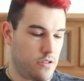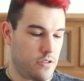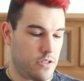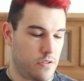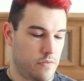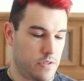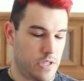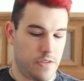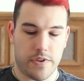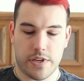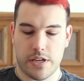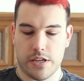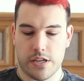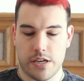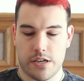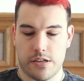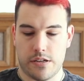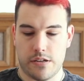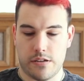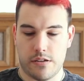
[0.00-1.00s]
So let's see if I can
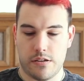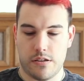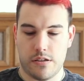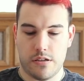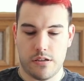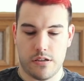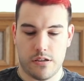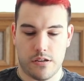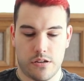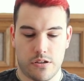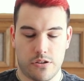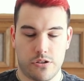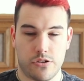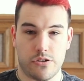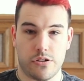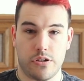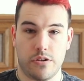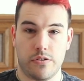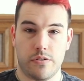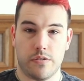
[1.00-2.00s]
kind of
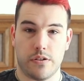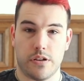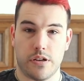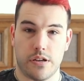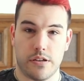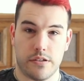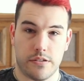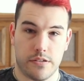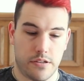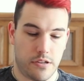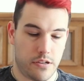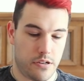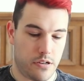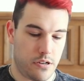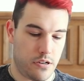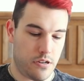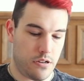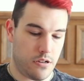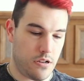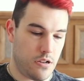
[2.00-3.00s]
show you guys
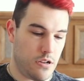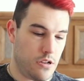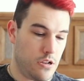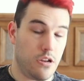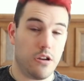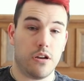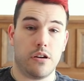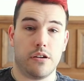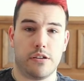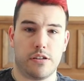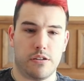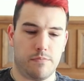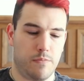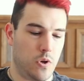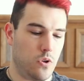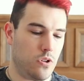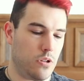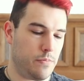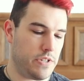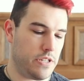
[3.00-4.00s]
here. I'm going to
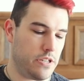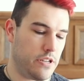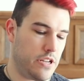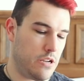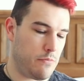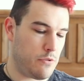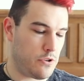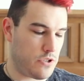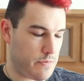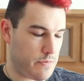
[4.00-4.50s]
pull up to the camera